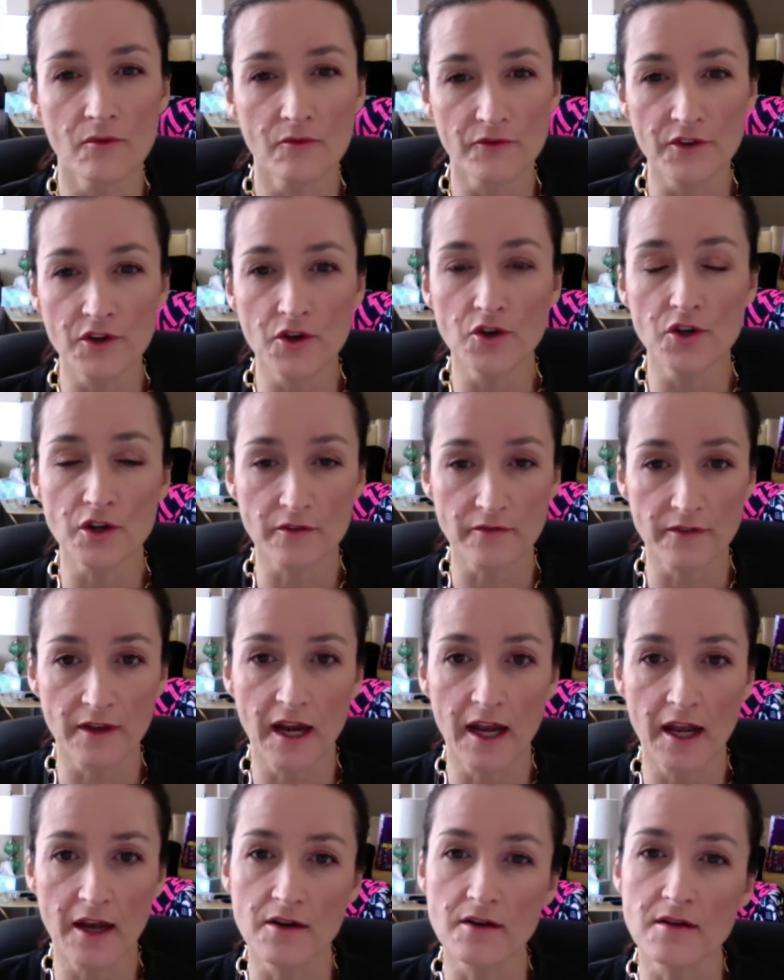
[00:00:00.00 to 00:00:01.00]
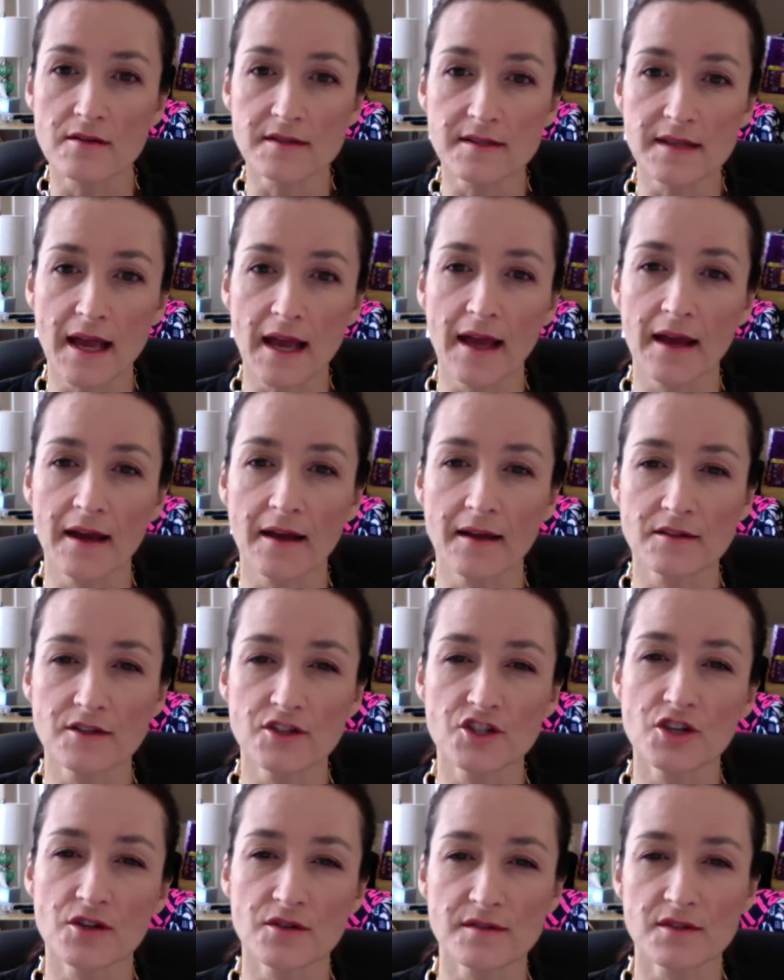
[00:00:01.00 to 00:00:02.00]
view your videos and
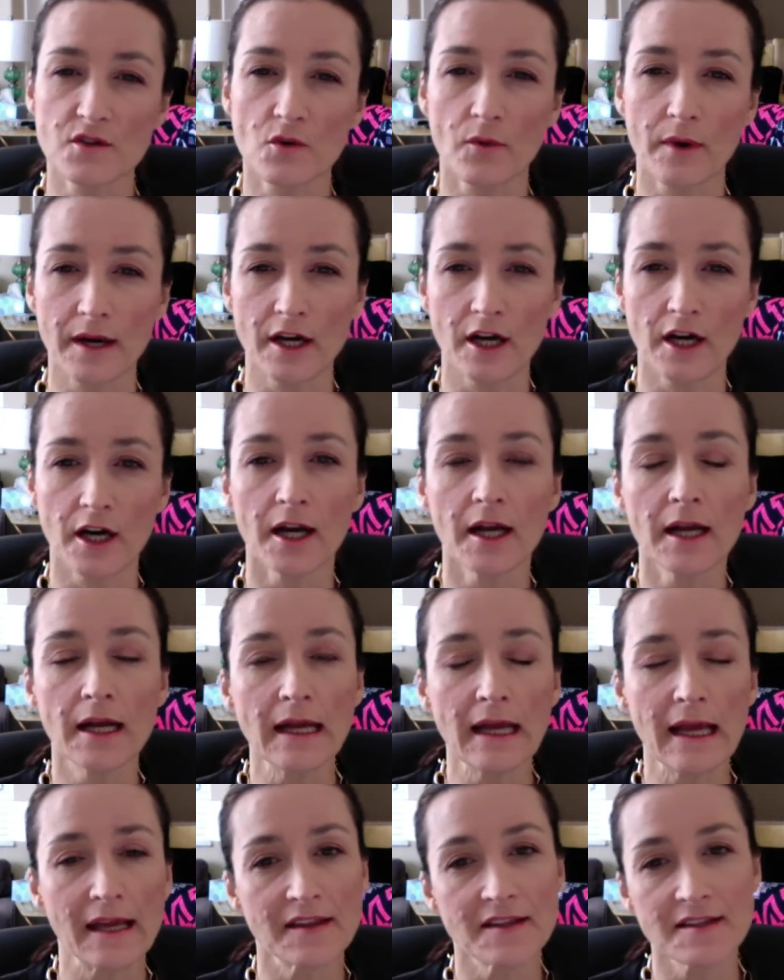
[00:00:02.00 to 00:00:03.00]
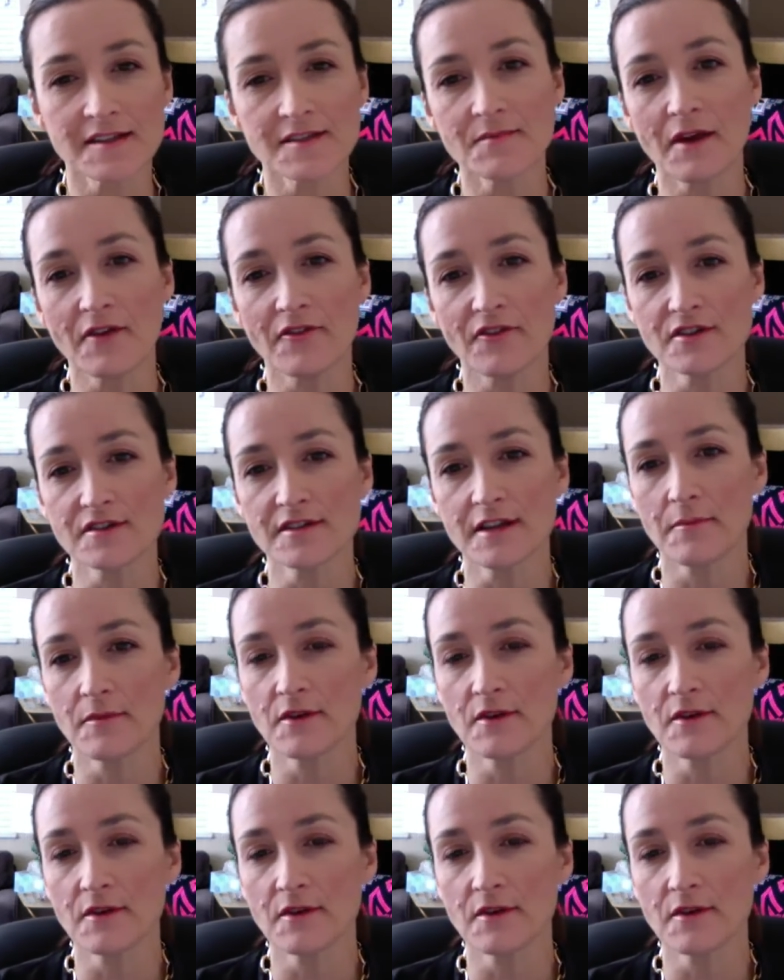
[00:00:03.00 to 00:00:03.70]
choose the winner. And this is my first time